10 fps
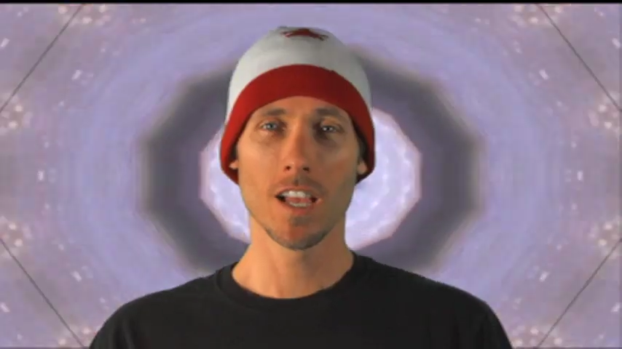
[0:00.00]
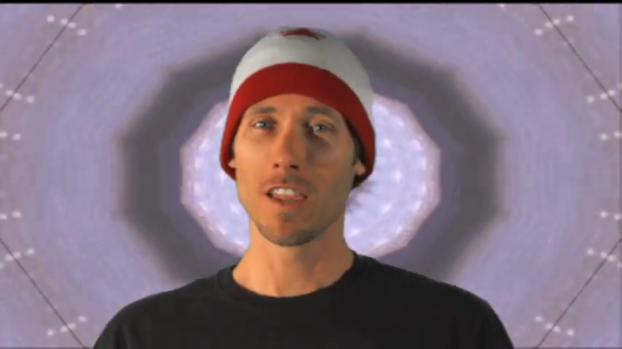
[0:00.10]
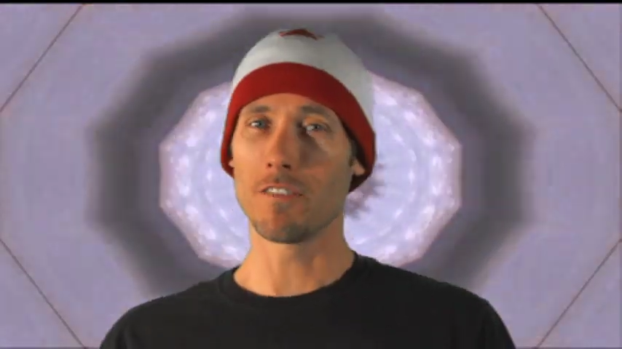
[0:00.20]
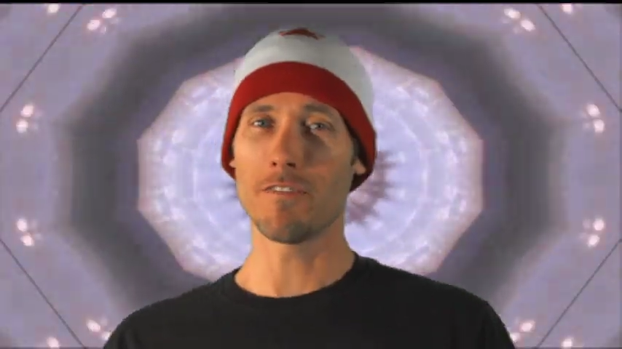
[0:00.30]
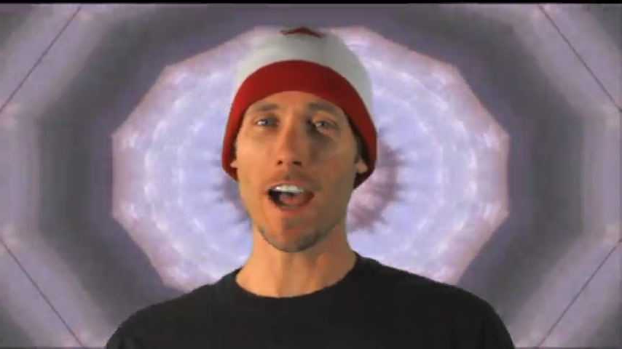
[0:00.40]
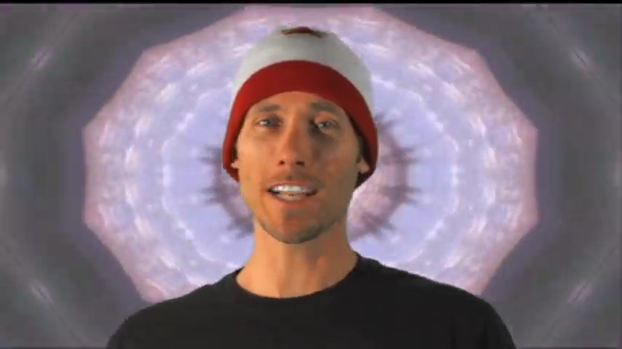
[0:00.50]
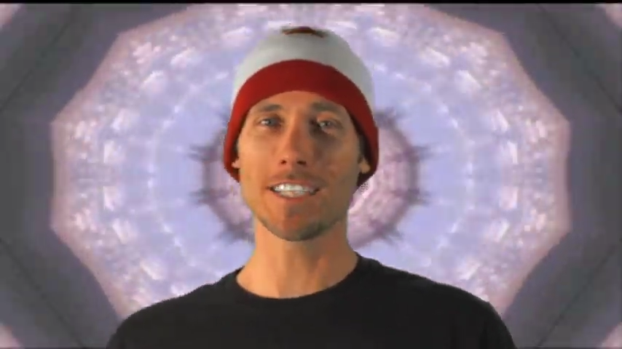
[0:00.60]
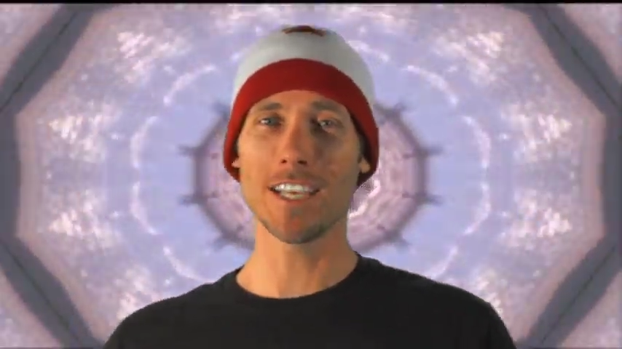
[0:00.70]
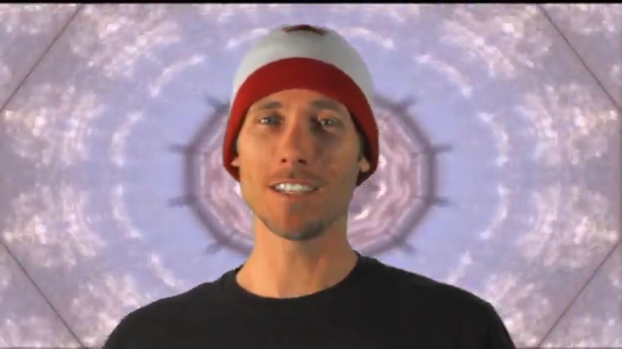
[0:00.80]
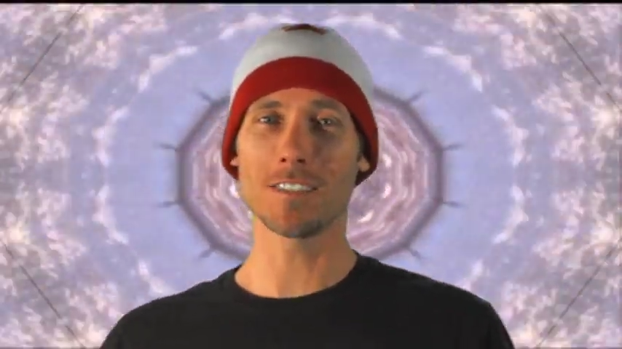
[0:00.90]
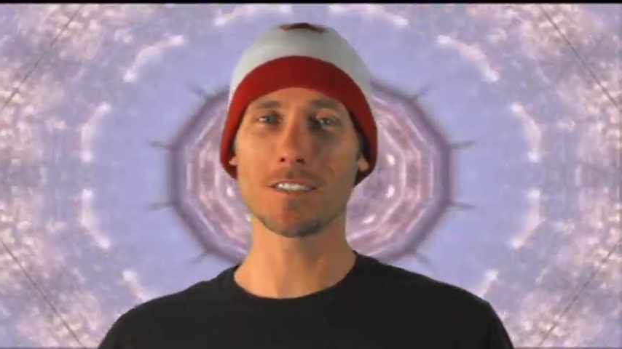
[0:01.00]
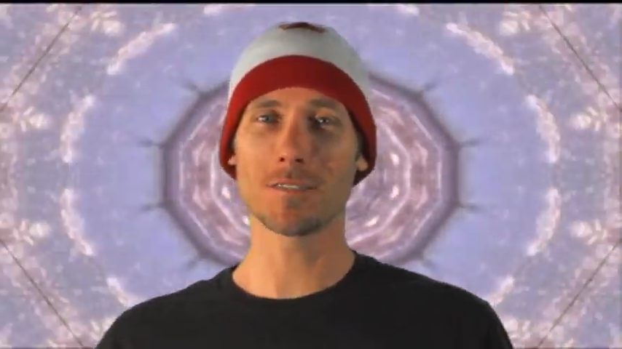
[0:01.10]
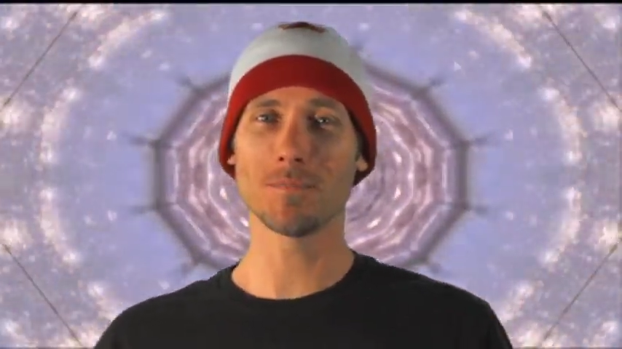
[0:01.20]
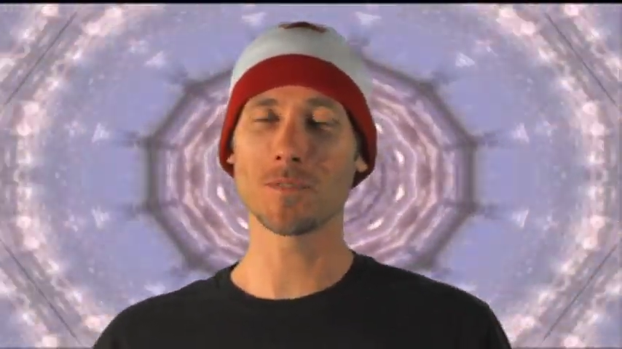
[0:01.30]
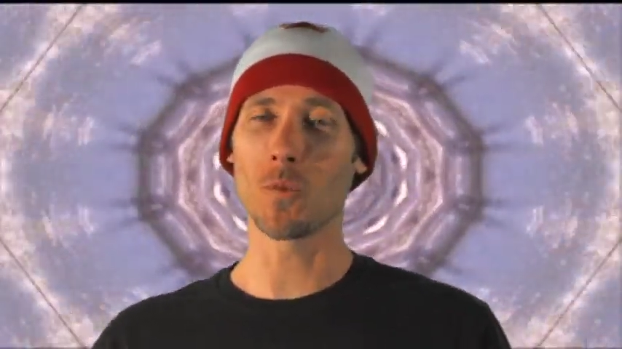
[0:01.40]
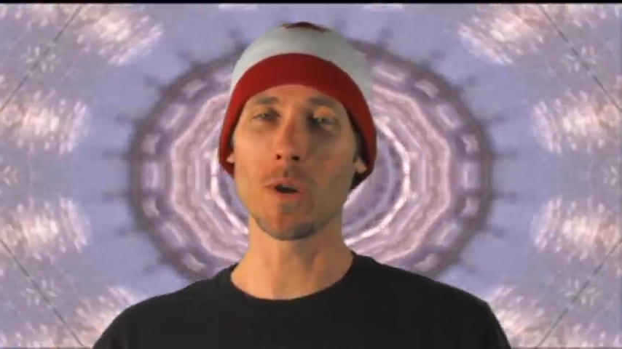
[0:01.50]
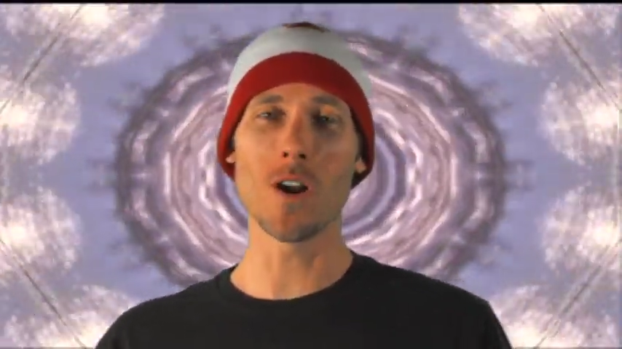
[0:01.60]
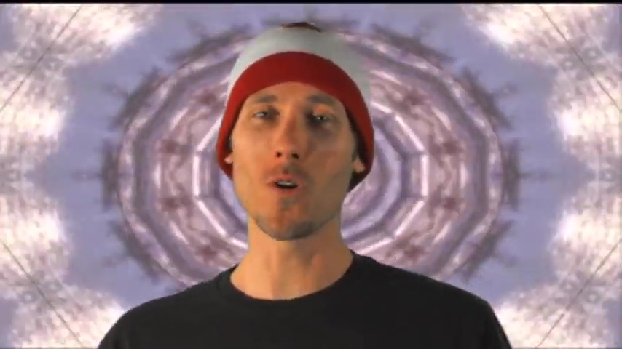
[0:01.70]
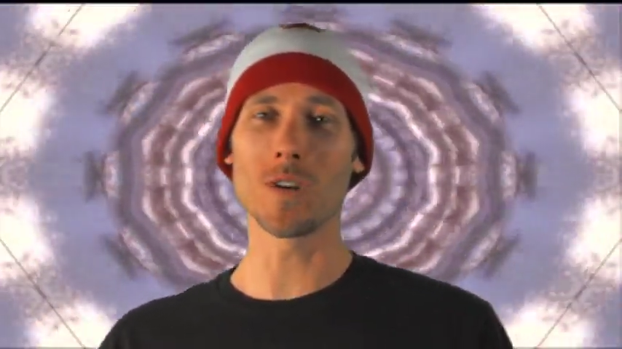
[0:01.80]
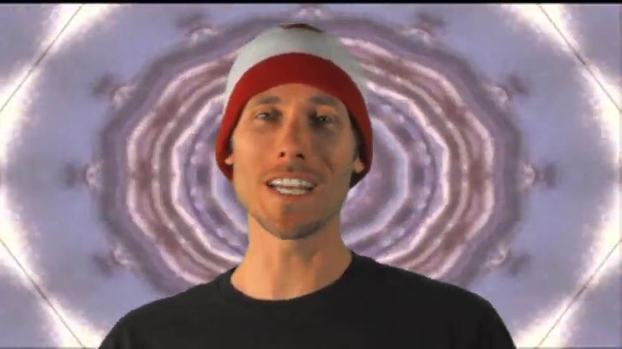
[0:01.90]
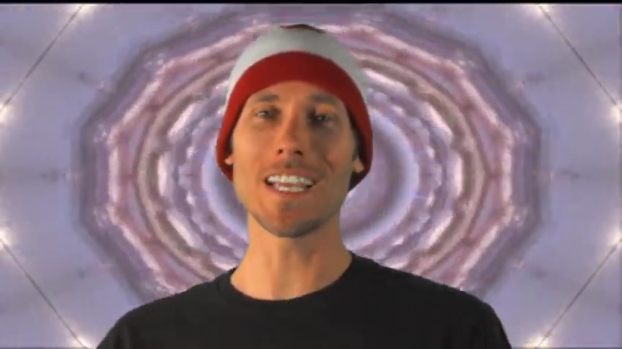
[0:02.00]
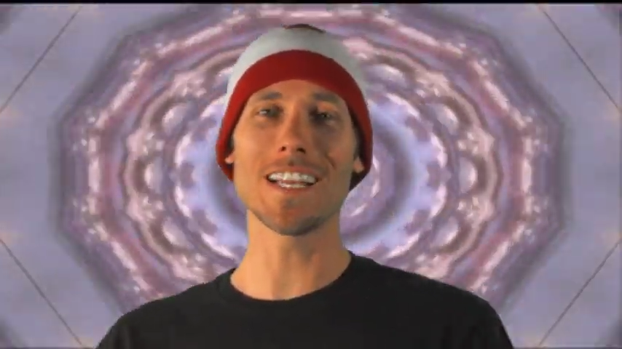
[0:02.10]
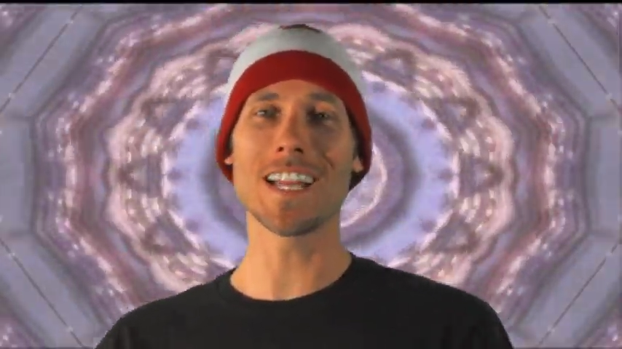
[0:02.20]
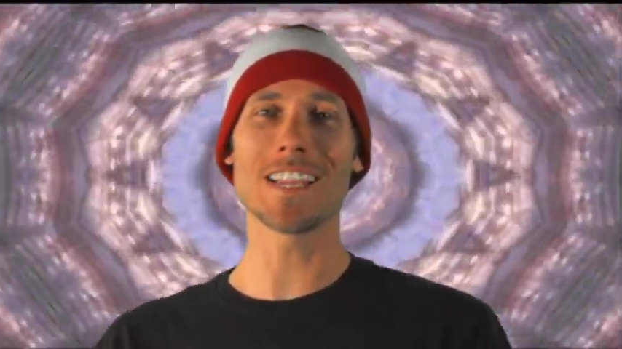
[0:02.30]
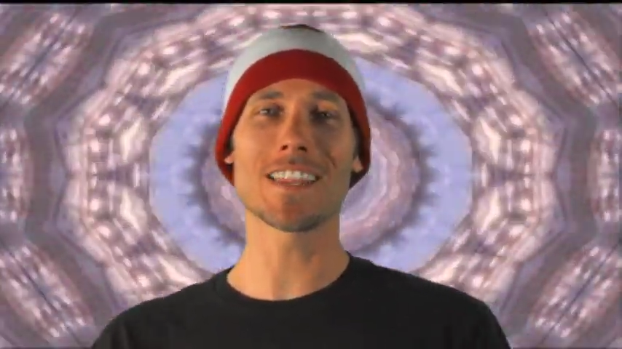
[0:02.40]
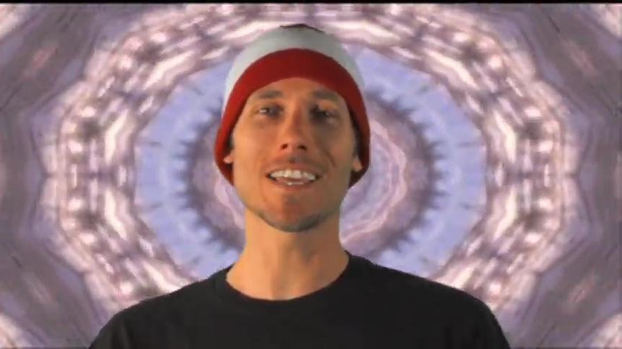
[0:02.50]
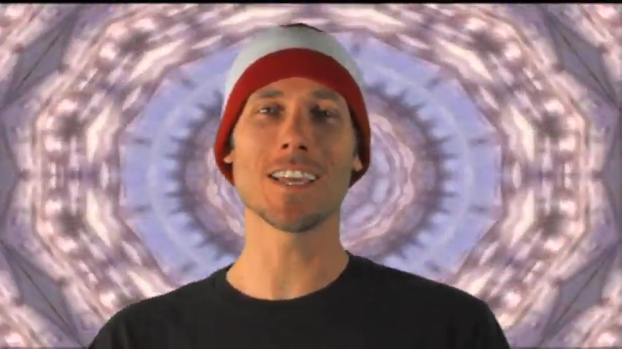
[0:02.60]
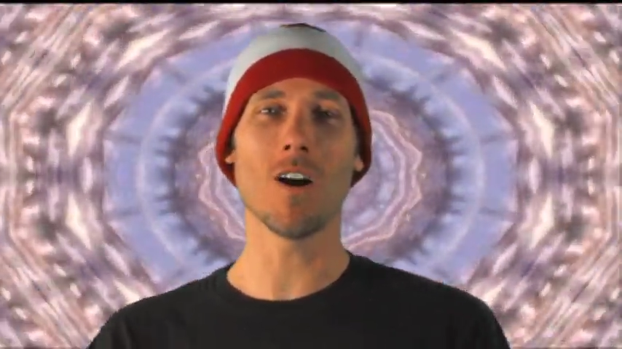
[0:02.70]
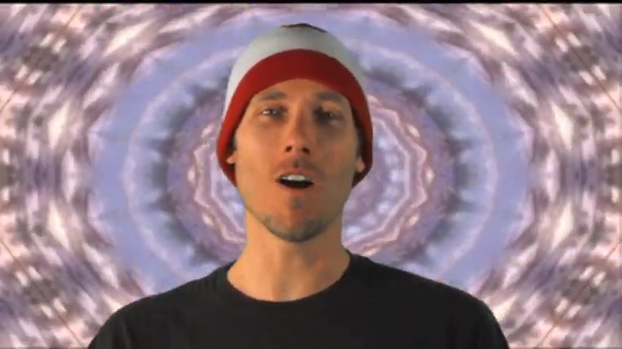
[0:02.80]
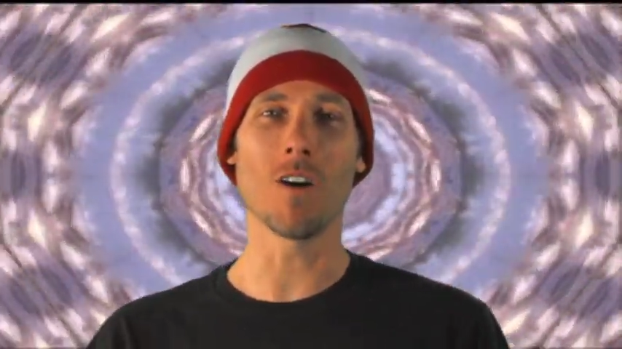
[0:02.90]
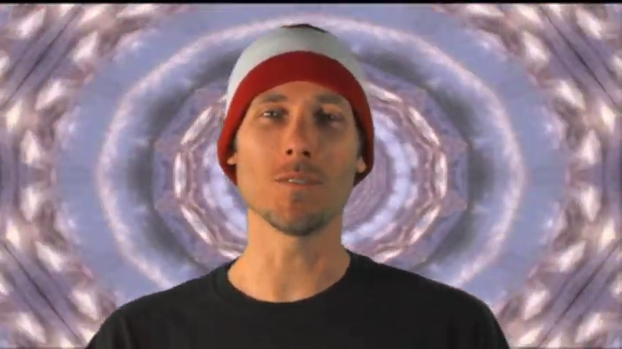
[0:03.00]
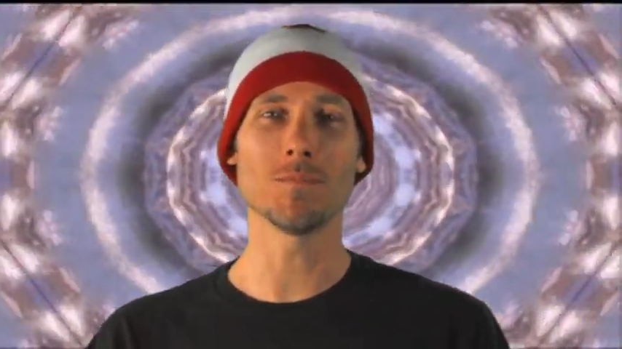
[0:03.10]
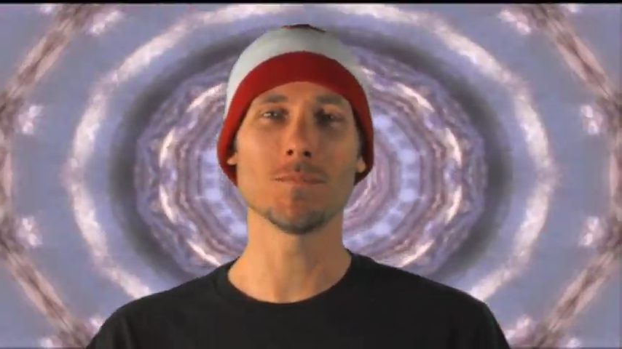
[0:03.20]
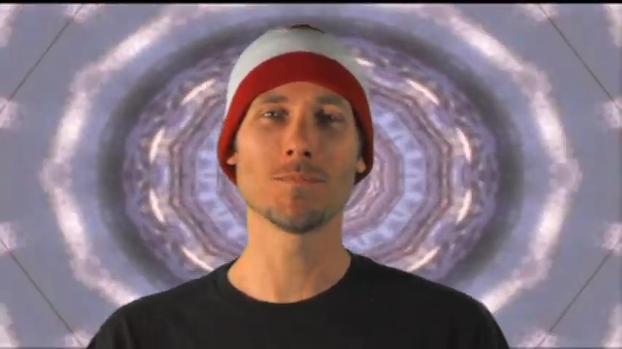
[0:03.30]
The fact is, we don't need anything at all.